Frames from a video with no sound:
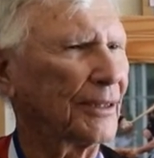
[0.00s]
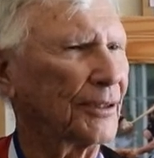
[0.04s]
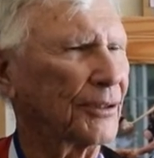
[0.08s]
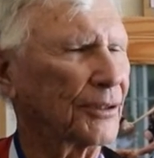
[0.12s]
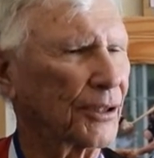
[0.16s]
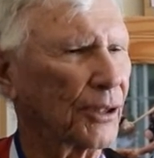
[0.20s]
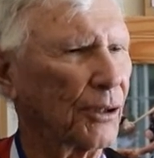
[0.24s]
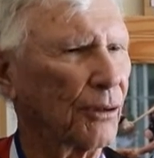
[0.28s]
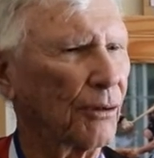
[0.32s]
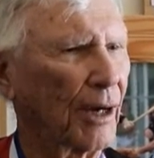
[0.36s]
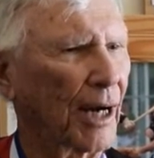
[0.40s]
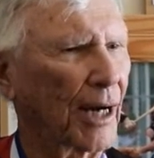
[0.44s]

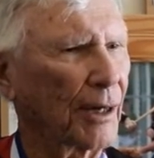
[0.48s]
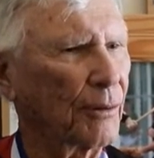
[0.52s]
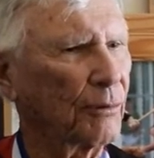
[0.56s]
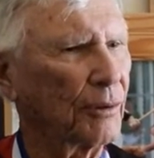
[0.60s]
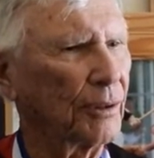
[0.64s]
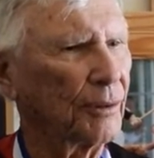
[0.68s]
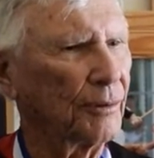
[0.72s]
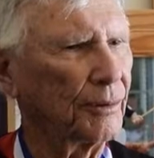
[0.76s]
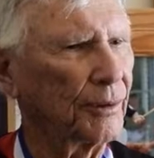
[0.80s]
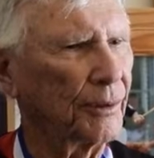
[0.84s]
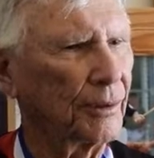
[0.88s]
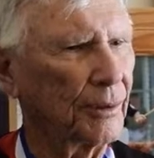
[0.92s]
So I
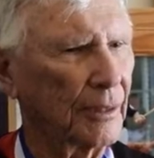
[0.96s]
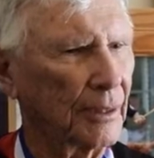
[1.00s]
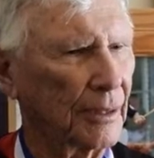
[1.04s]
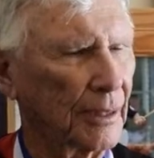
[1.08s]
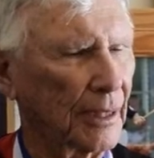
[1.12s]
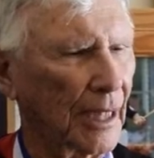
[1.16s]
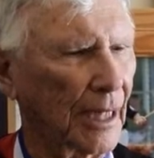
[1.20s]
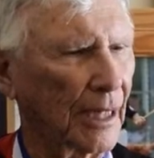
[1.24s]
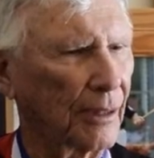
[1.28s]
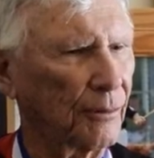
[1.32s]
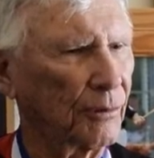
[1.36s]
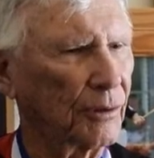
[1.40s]

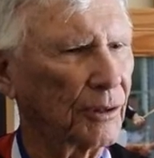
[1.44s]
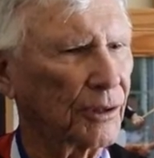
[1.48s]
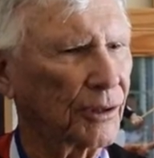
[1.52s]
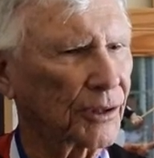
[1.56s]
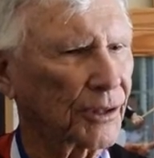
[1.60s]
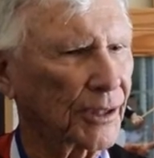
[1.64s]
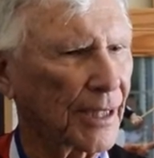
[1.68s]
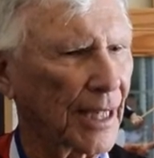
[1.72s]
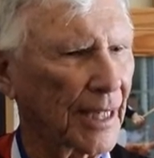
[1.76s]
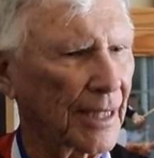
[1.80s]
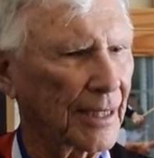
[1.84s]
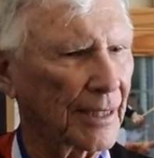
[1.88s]
would
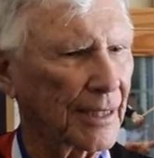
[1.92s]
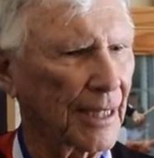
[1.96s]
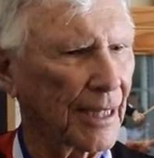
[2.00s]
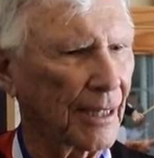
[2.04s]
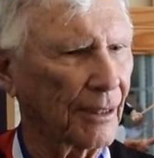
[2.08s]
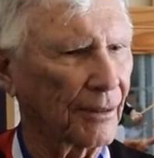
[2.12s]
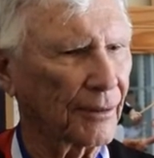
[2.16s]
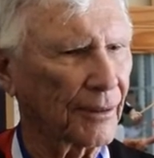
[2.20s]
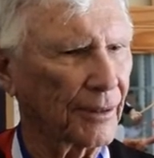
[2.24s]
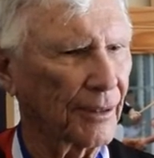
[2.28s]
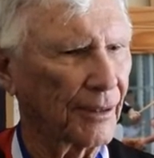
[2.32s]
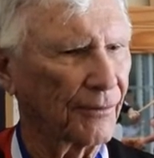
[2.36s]
stand
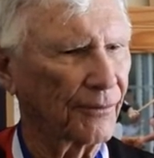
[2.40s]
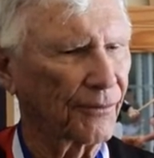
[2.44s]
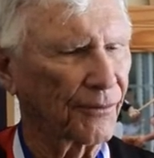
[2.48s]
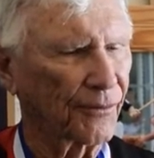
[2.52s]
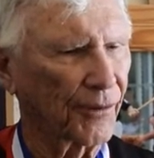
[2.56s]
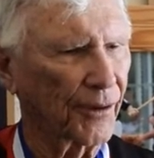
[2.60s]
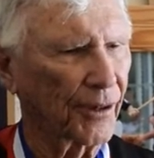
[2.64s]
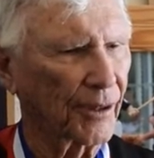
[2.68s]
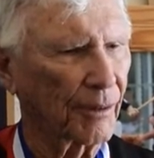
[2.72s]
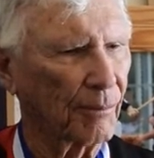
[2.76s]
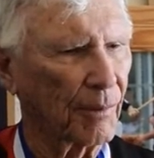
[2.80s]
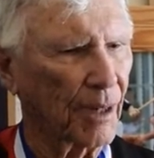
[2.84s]
out in
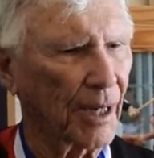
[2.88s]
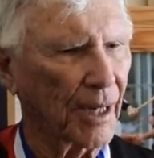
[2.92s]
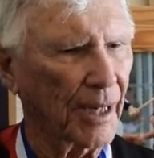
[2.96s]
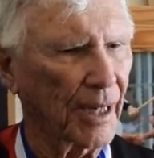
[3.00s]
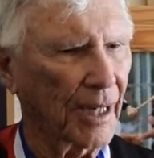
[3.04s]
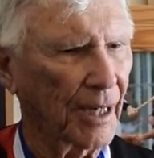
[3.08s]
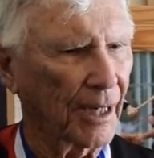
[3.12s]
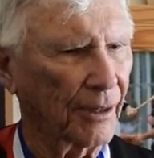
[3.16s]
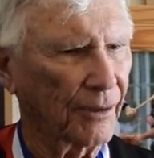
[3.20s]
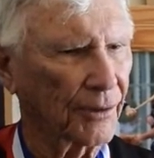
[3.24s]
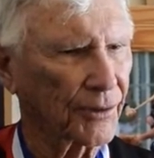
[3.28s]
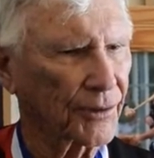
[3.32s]
front of my
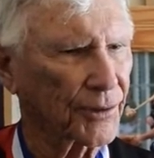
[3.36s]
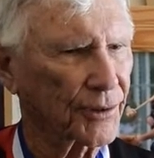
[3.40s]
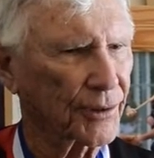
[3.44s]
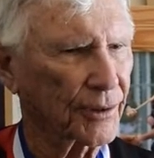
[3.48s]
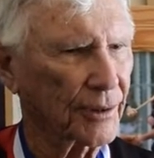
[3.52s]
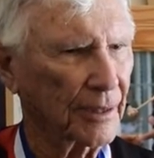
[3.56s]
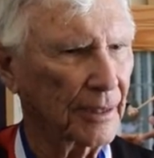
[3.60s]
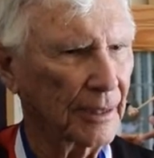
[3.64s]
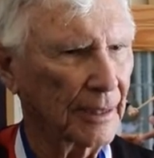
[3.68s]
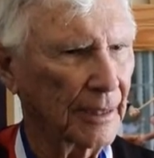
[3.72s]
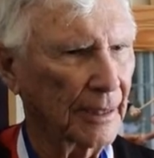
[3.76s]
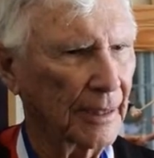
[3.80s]
house,
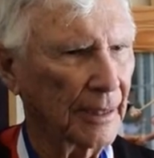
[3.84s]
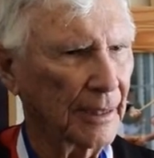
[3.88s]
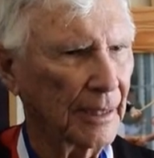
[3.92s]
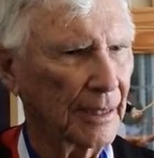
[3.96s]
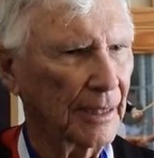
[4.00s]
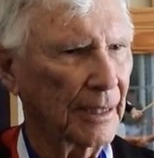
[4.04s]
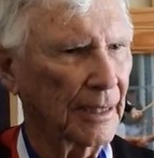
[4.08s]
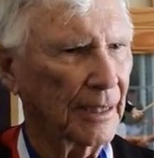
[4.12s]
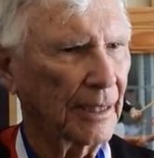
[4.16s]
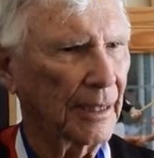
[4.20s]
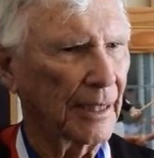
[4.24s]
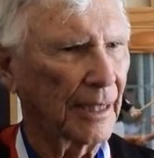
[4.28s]

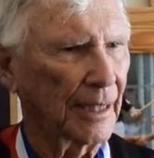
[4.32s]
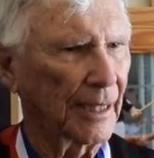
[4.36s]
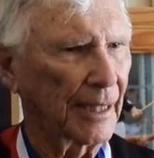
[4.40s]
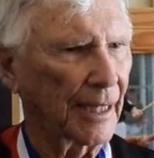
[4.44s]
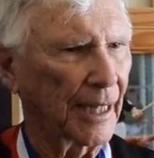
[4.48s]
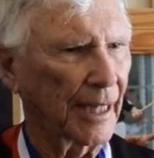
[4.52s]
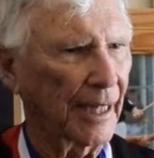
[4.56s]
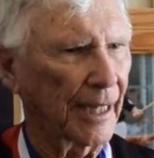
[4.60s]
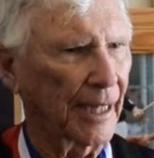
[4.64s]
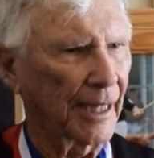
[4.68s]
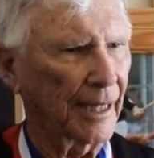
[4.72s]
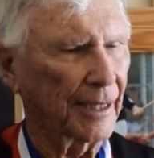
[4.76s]
and
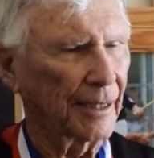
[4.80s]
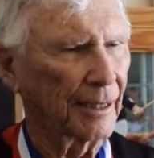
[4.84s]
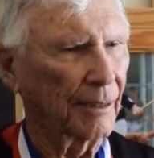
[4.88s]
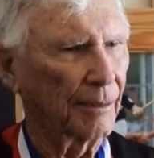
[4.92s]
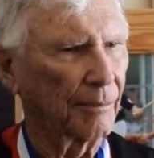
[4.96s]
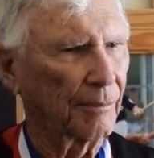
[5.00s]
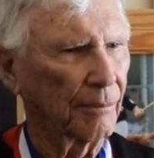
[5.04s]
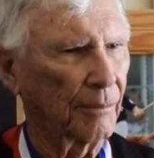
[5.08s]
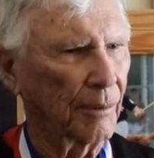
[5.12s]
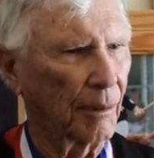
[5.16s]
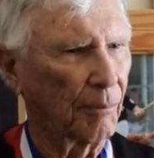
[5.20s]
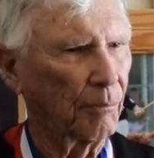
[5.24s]
I had
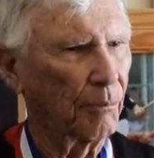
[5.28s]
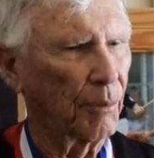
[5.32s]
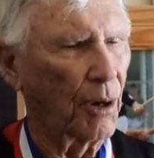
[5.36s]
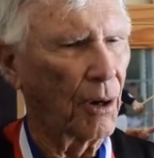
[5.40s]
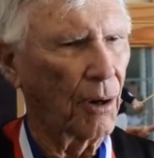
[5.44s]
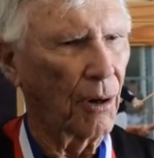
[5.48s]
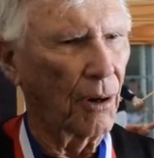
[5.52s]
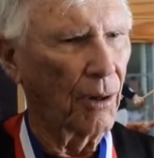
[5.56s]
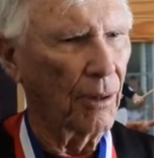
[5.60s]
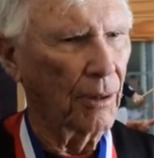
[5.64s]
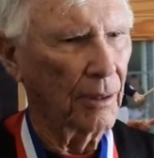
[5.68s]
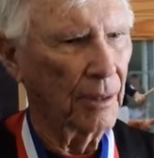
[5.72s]
a
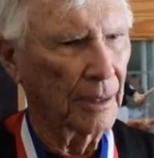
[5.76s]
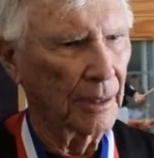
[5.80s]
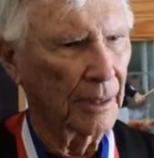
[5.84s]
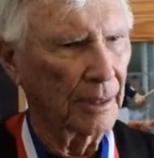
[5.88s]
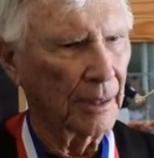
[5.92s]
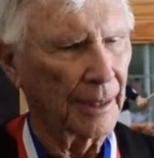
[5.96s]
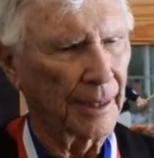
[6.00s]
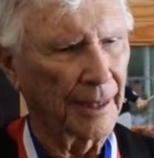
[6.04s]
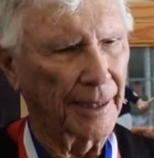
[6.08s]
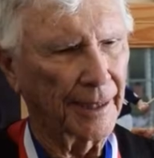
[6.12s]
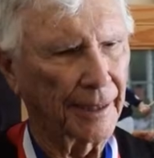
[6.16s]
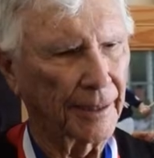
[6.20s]
ball
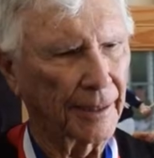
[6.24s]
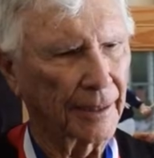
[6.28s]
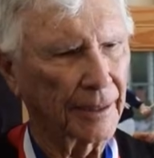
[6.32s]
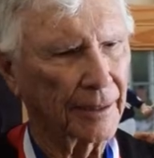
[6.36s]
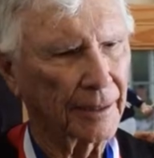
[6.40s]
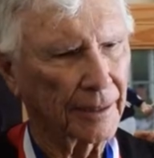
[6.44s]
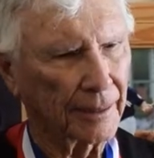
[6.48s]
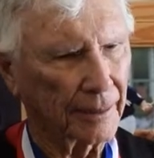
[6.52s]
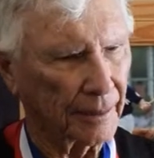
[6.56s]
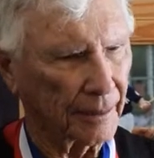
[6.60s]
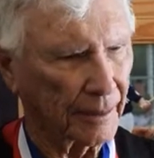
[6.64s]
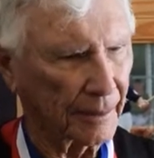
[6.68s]
and
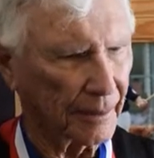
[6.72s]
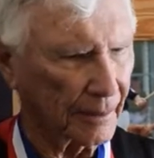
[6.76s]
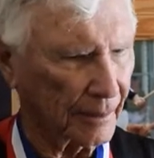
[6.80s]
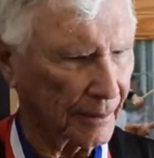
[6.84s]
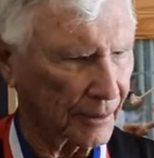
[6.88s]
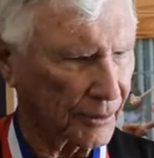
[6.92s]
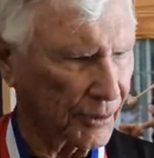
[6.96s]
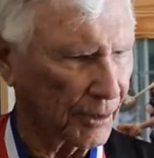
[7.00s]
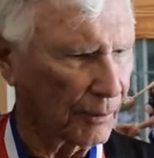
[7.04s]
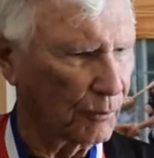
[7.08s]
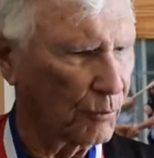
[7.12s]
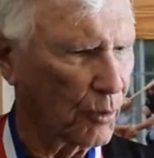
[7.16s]

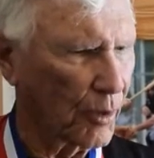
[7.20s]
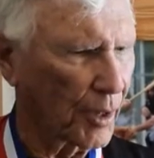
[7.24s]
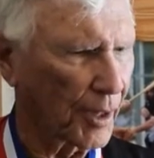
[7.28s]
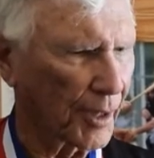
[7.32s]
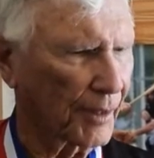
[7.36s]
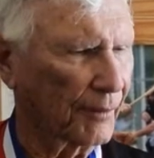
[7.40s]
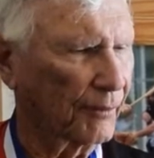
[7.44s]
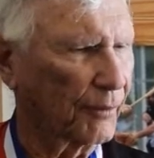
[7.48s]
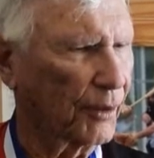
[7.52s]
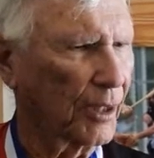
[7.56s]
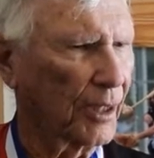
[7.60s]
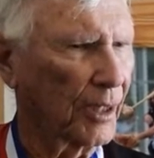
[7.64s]
somewhat
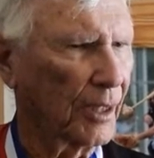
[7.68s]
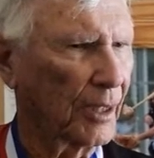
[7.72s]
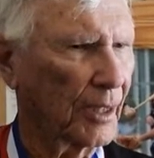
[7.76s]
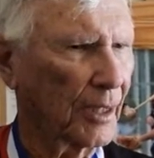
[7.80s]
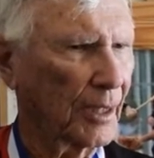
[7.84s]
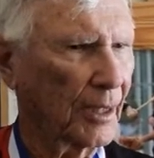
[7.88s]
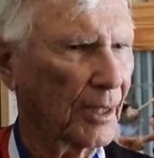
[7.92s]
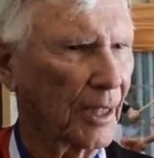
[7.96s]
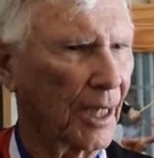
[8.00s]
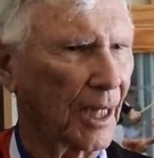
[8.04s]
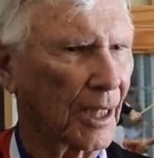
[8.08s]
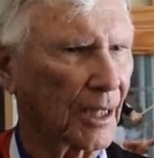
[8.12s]
of
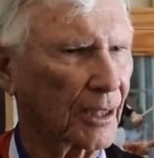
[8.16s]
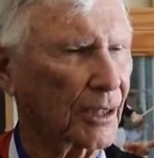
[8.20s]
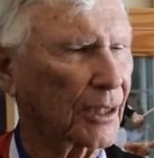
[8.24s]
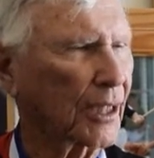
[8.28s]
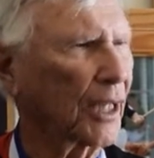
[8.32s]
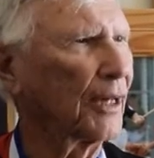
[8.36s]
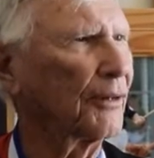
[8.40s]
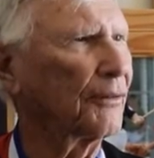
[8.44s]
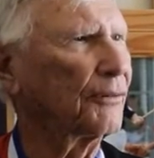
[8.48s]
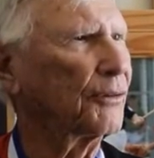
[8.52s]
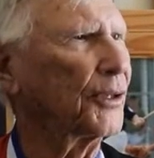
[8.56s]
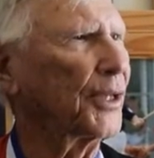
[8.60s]
a
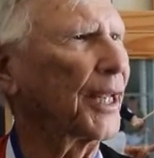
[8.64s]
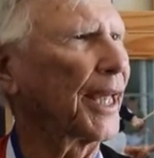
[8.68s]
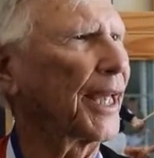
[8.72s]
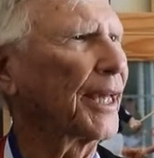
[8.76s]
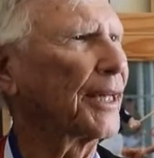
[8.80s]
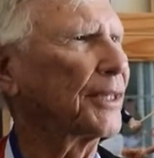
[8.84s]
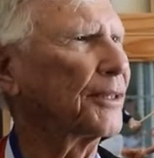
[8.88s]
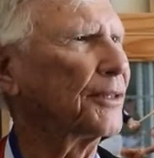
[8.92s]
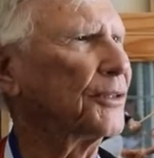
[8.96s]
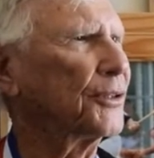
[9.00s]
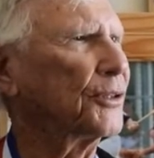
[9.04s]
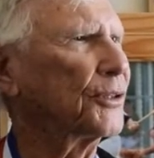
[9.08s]
glove that
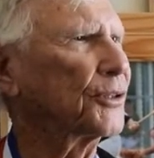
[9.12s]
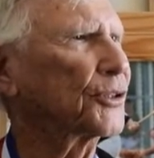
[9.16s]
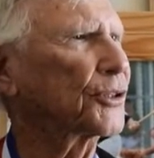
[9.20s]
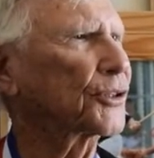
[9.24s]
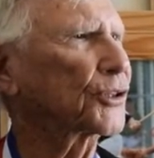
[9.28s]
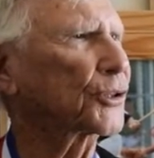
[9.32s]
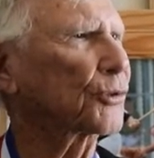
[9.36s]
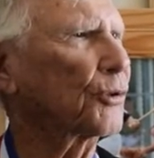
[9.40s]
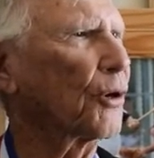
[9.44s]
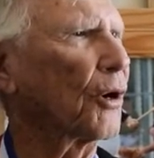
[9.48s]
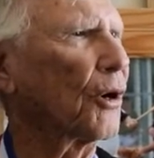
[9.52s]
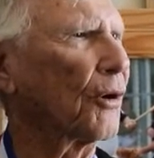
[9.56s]
had
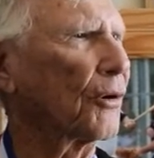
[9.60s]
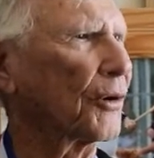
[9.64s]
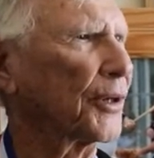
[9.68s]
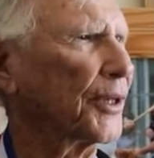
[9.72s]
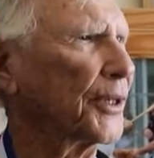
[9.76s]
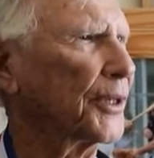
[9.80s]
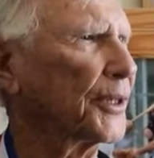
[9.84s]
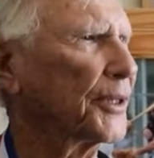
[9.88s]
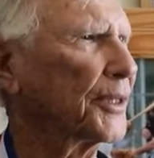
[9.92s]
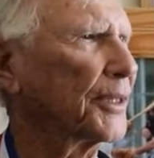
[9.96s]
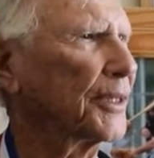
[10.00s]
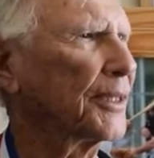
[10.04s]
straw
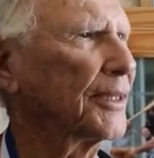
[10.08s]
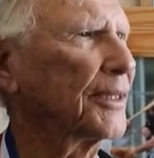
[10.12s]
in it,